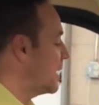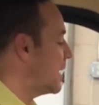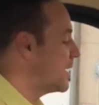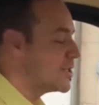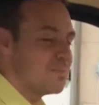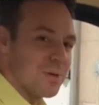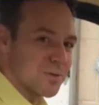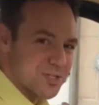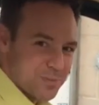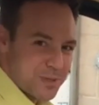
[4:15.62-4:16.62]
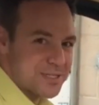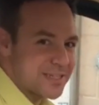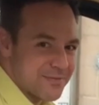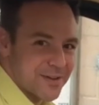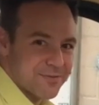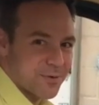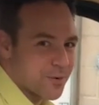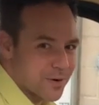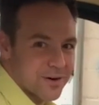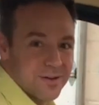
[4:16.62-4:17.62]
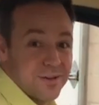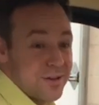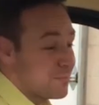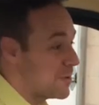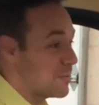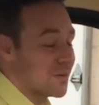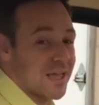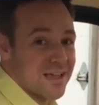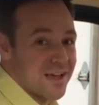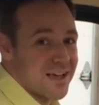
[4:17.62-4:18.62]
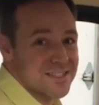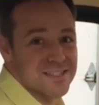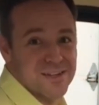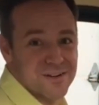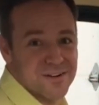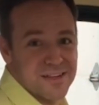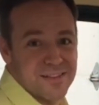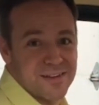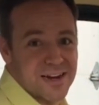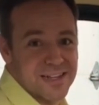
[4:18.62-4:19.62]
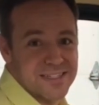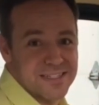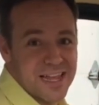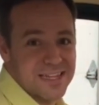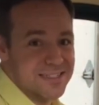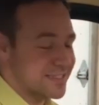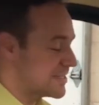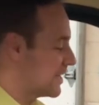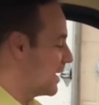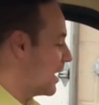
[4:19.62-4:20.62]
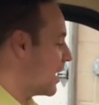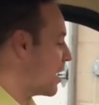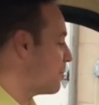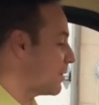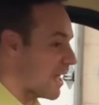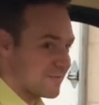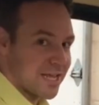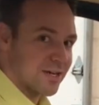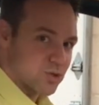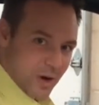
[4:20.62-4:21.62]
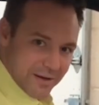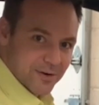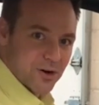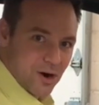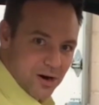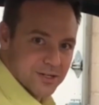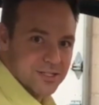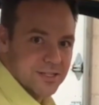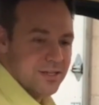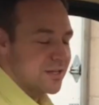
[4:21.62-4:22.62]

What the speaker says: It is built specific for people like us here in the United States, left-hand driver cars